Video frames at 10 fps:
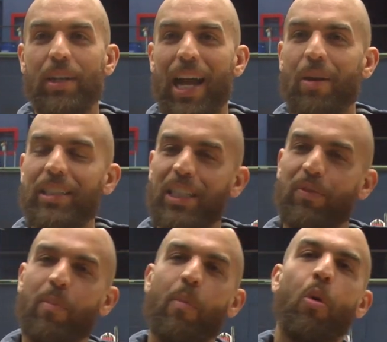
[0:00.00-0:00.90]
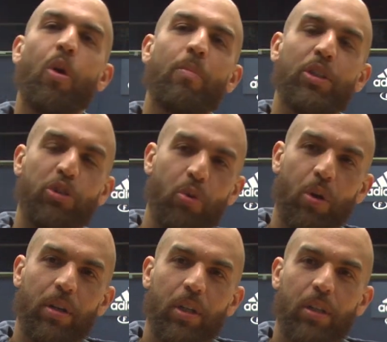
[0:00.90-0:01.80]
Now he's even more
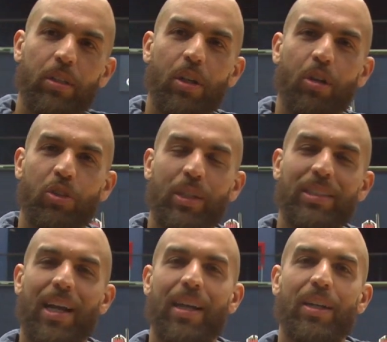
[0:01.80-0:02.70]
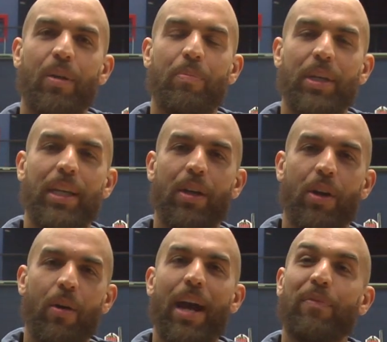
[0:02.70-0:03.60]
mature, so he's not going to be,
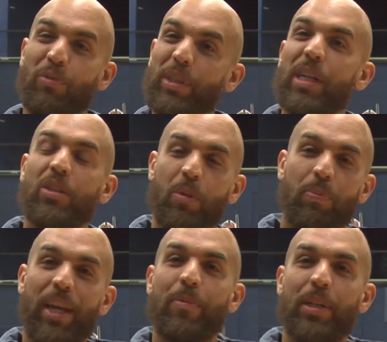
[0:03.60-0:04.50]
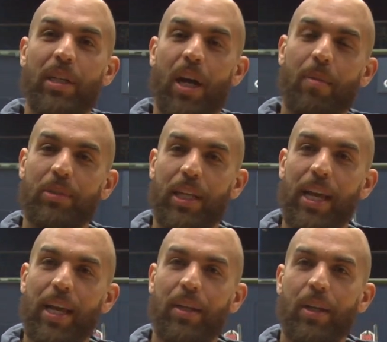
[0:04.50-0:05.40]
he'll have 3 years to play when he comes
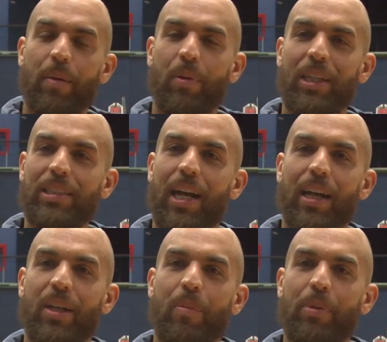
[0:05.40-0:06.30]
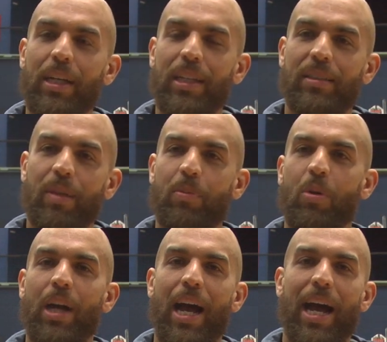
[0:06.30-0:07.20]
in, but he's not going to be a
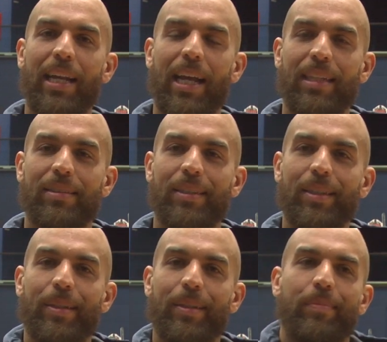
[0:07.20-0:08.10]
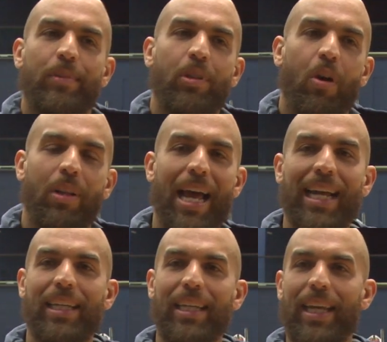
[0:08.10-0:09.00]
typical guy that's,
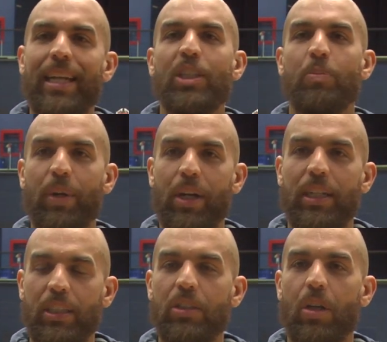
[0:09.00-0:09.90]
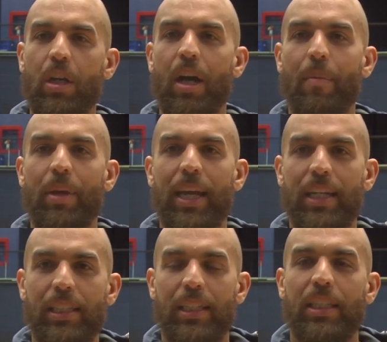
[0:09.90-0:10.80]
lacking in experience. He's going to come in,
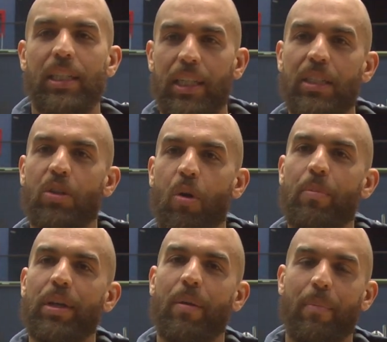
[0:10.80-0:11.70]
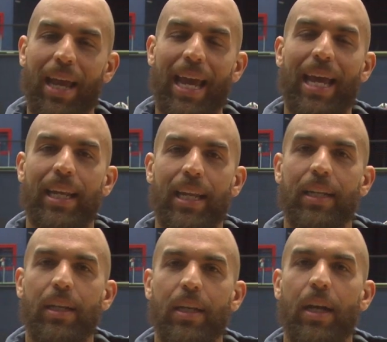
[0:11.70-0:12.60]
he's going to be a man,
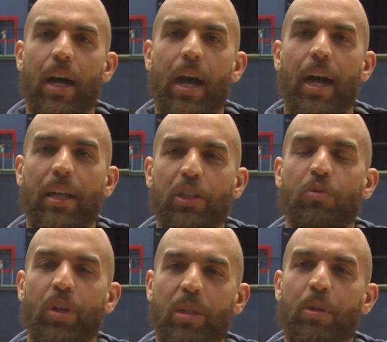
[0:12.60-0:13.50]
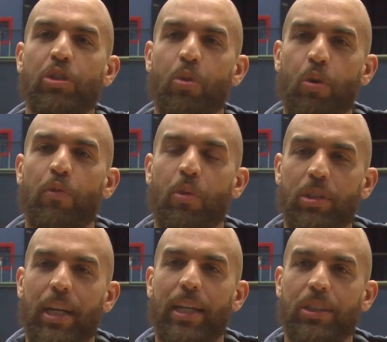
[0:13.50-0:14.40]
and he's really mature for
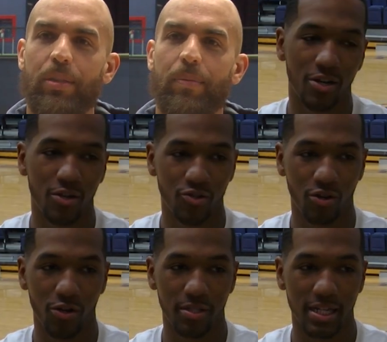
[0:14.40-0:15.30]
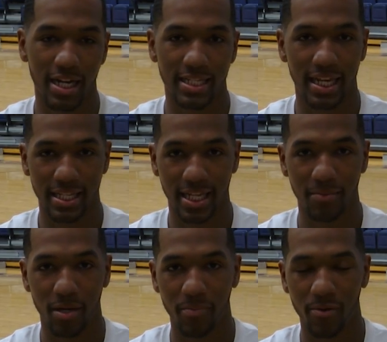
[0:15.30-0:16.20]
his age. Coach Gross got a chance to
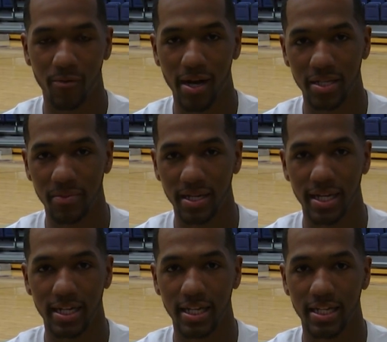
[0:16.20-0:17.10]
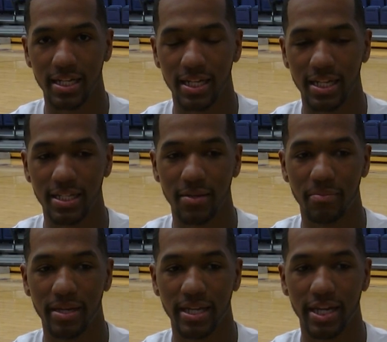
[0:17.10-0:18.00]
come up and watch me, and it's a
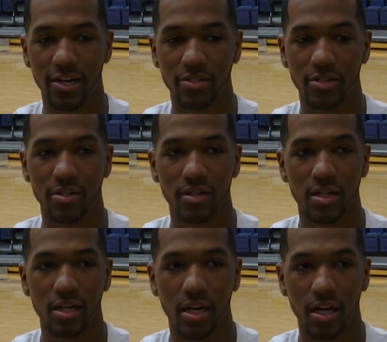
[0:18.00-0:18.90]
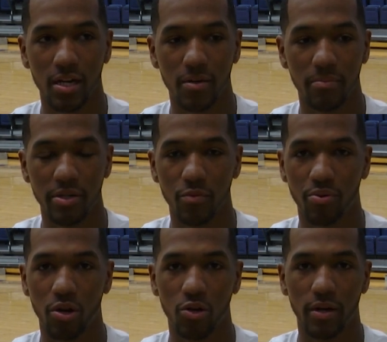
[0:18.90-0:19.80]
big character built
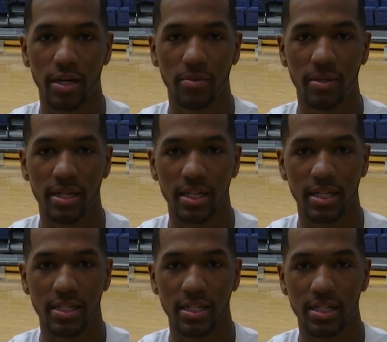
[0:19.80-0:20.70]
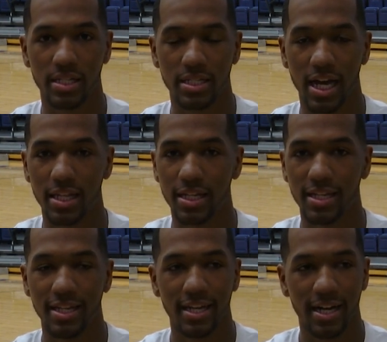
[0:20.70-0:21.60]
program, and it's solid.
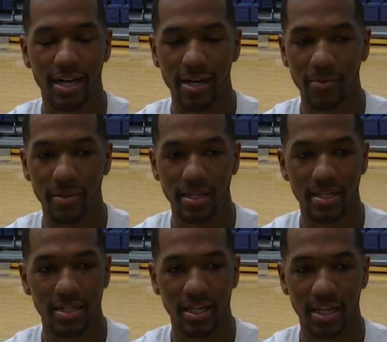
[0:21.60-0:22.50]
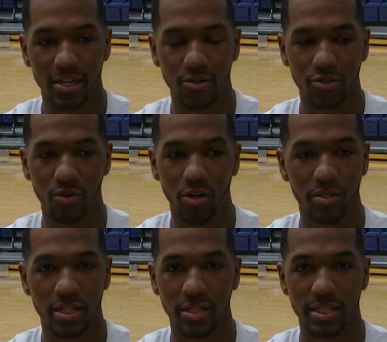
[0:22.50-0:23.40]
And Coach
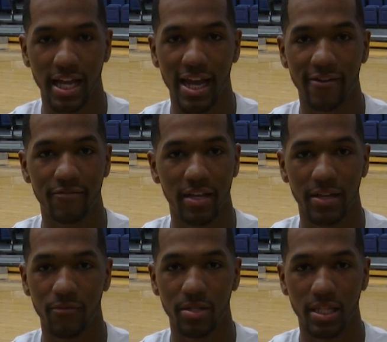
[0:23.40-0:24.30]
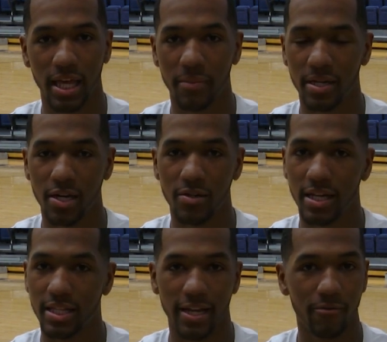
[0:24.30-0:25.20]
Gross and the staff, they really let me know
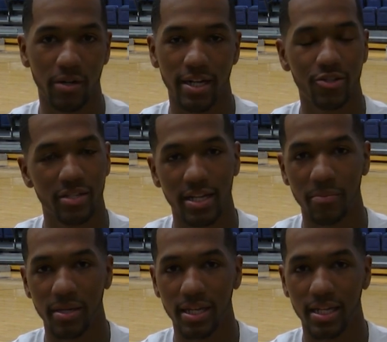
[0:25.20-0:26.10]
that they were interested in me.